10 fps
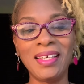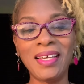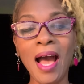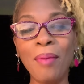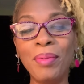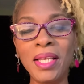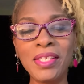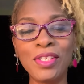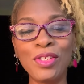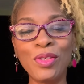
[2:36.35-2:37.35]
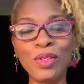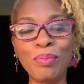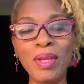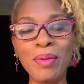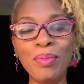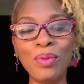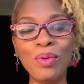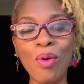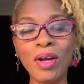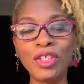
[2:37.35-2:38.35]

God blesses those people who are